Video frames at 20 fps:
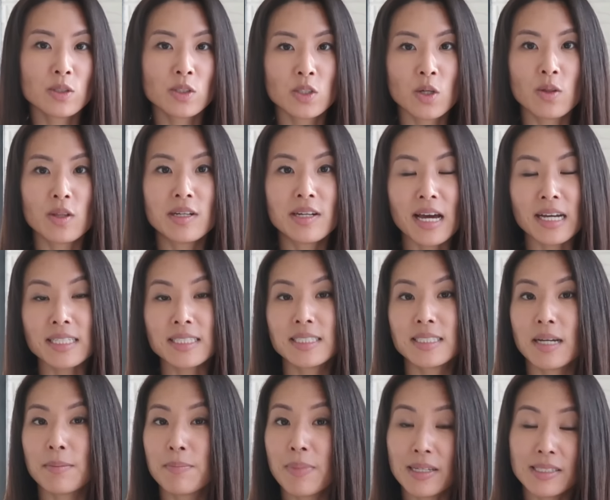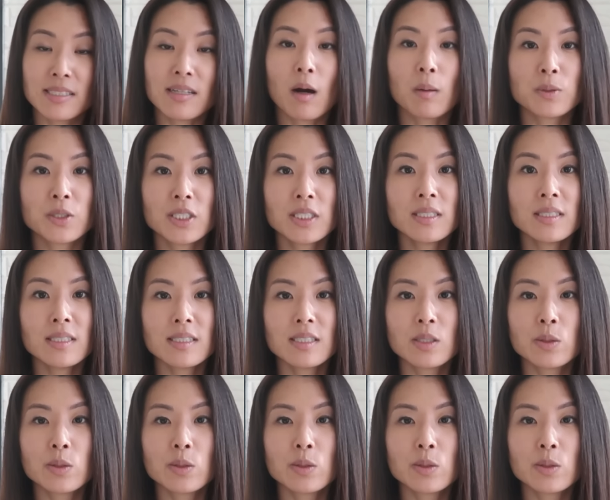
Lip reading: so the next best option is